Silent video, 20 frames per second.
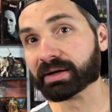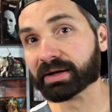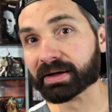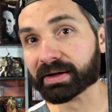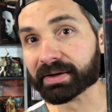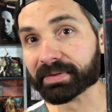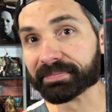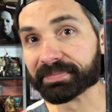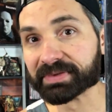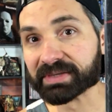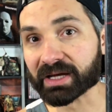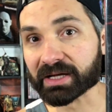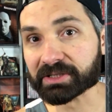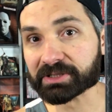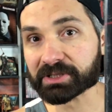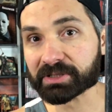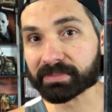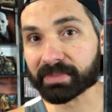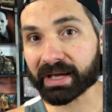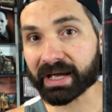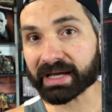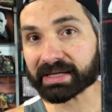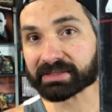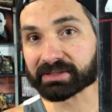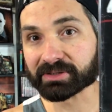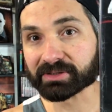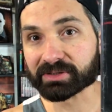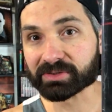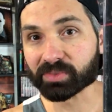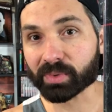Uh, Dungeon
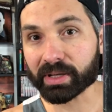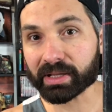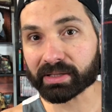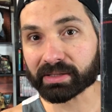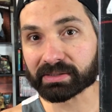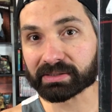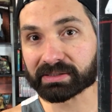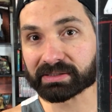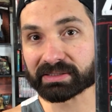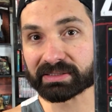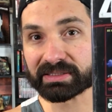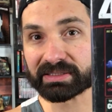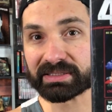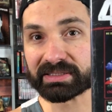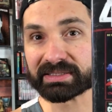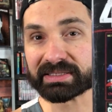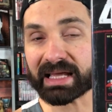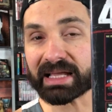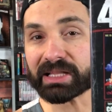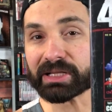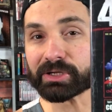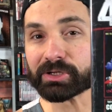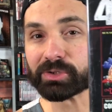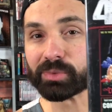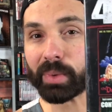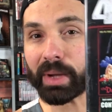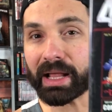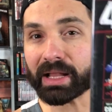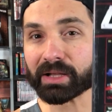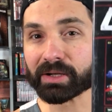Master, Swell, Cellar
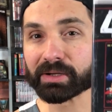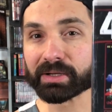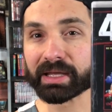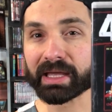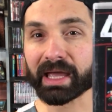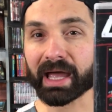Dweller,